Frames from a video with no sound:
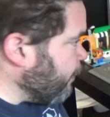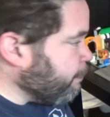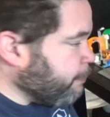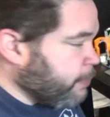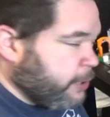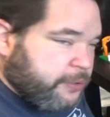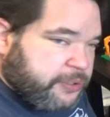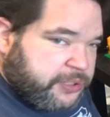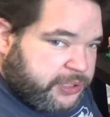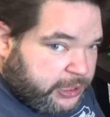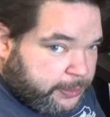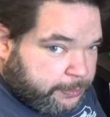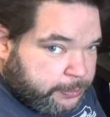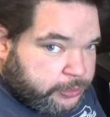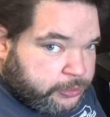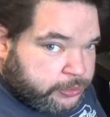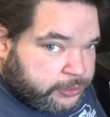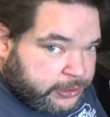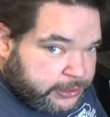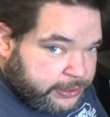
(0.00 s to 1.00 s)
am posting
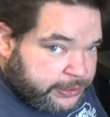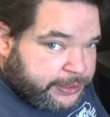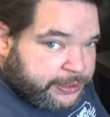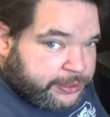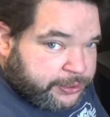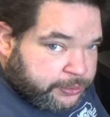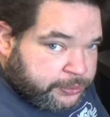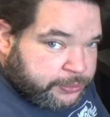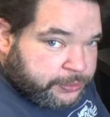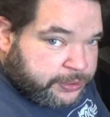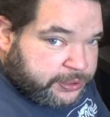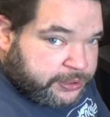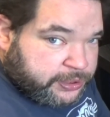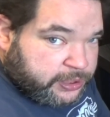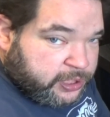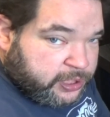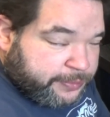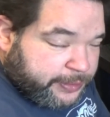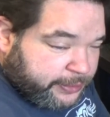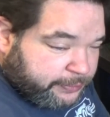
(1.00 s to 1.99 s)
more to the Discord
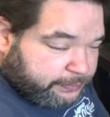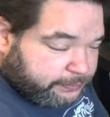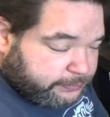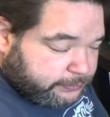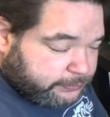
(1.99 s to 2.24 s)
server